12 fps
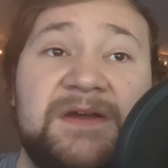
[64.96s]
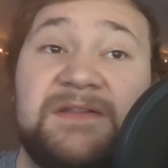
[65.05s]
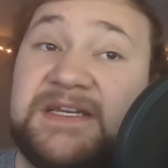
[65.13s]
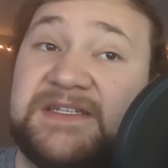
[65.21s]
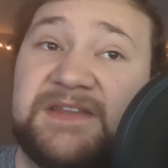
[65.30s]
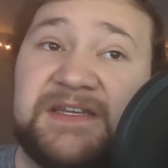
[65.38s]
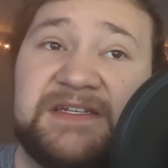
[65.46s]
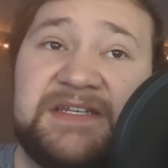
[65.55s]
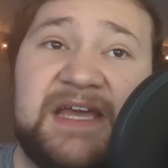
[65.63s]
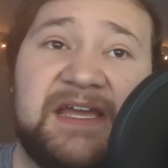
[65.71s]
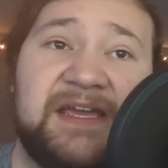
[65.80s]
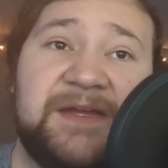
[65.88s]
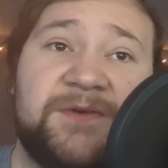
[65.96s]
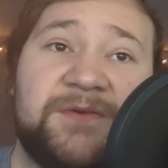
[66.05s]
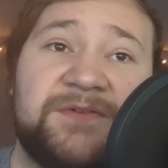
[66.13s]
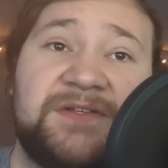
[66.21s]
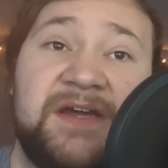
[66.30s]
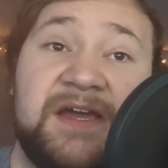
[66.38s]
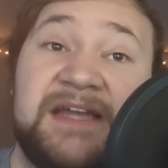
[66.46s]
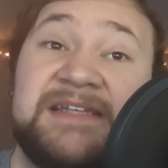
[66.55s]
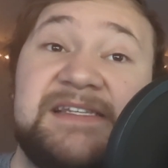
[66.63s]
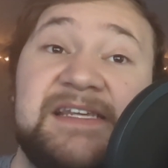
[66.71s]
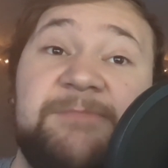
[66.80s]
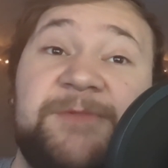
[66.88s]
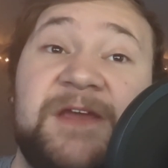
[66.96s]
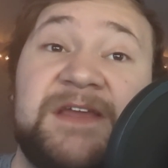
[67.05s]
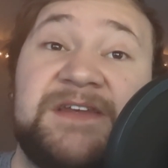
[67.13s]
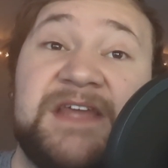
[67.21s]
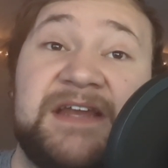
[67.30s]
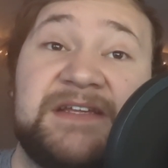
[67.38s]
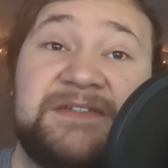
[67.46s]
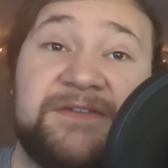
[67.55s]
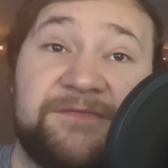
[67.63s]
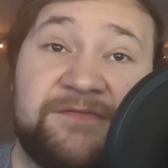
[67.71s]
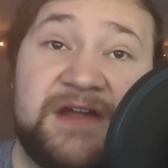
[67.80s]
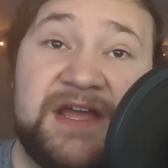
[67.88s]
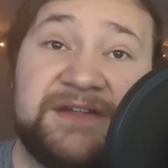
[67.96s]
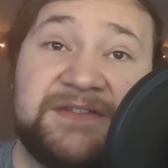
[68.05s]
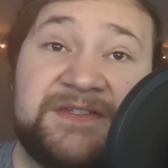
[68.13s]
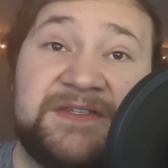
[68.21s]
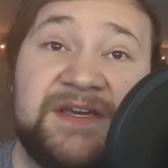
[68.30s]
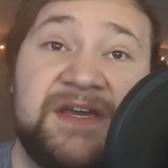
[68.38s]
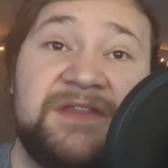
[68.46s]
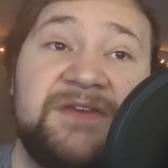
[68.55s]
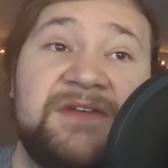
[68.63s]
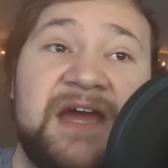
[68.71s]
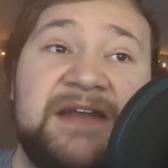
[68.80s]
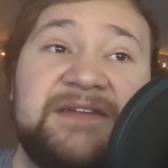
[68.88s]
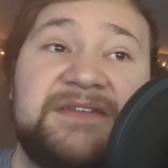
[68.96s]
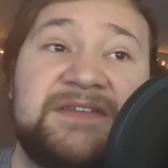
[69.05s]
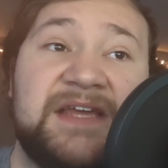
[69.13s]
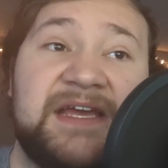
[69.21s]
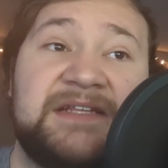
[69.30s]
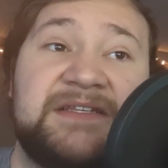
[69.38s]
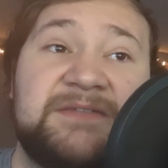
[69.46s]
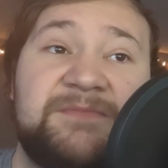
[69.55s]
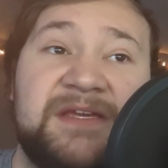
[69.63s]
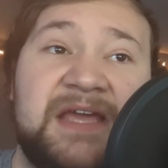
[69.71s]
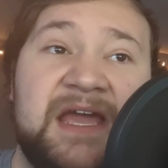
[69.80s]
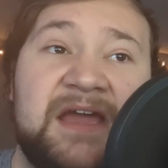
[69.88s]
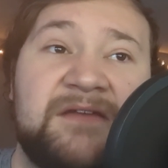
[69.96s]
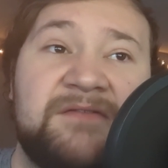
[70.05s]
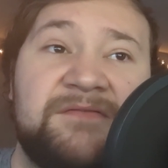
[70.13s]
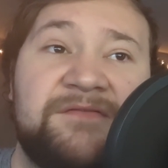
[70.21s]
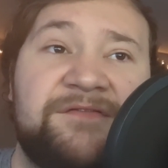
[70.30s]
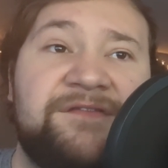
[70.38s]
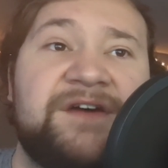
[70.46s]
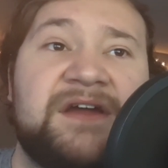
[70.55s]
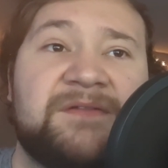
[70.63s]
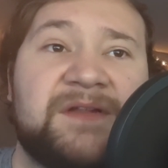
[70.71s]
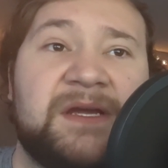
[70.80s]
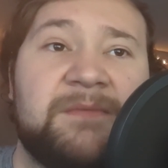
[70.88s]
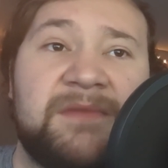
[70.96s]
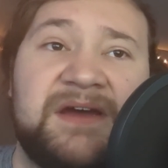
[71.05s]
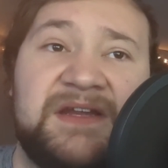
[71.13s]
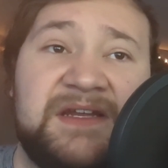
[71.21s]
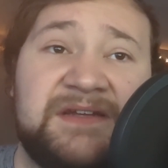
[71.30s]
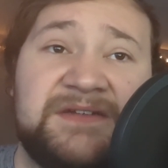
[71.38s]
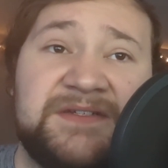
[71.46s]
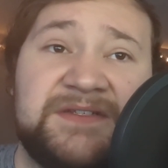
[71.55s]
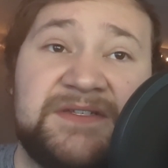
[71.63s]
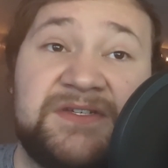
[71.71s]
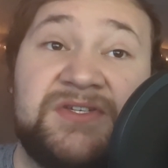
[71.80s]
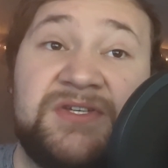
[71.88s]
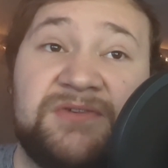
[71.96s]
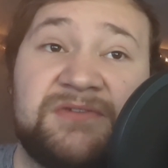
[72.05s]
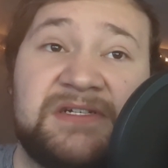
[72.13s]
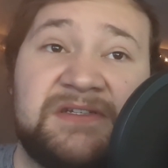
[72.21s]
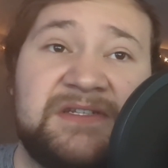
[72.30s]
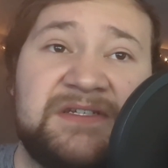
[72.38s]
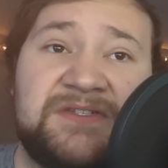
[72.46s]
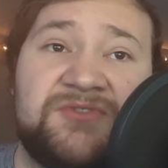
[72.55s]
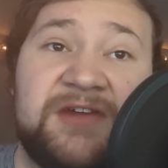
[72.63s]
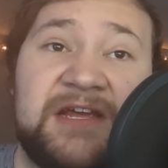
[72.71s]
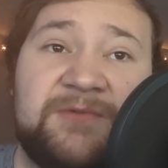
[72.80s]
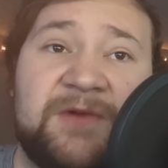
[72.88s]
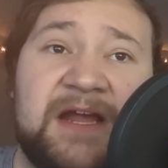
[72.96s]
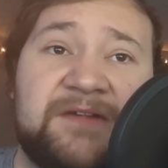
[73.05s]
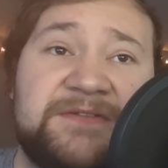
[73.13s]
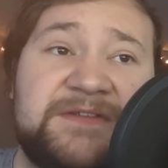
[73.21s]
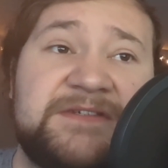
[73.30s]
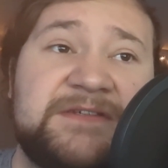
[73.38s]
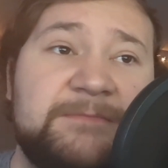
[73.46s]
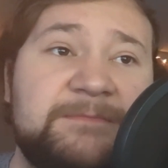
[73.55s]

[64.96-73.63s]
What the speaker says: Less than a decade old and deeply indebted to France, the United States began funneling money into securing these trade routes.